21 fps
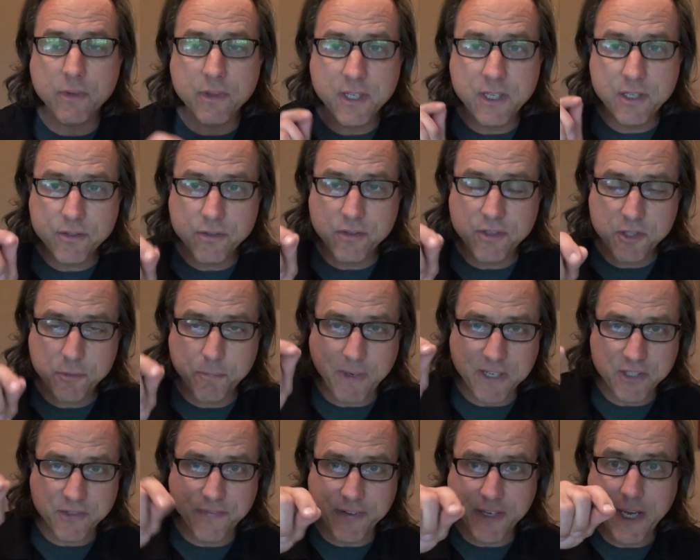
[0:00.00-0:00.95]
These are the
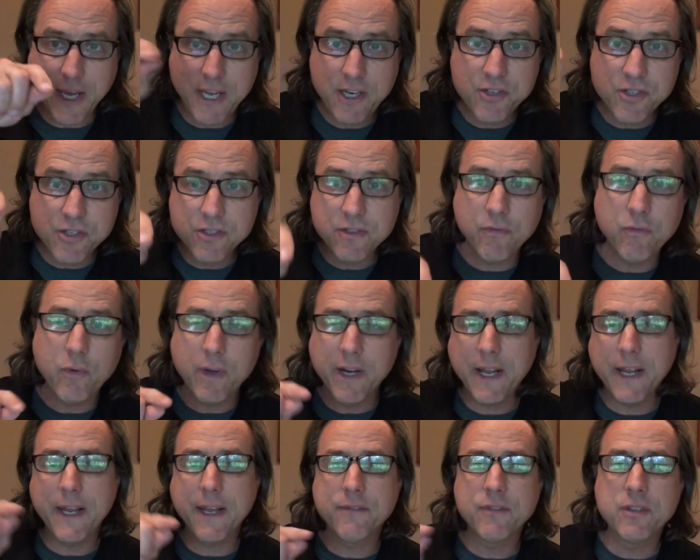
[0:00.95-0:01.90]
specifications of what
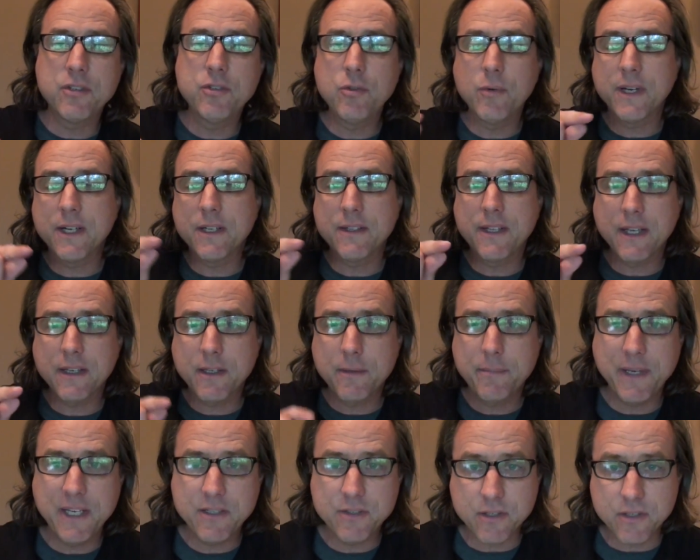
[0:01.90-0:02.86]
I have to do on a daily
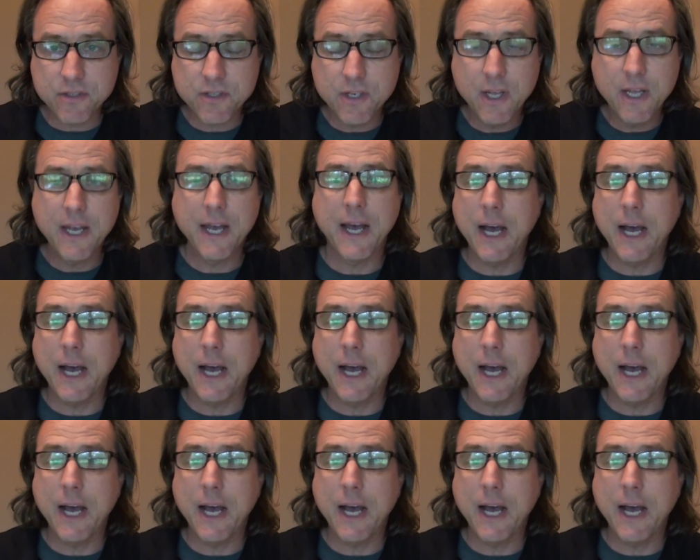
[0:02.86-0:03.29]
basis.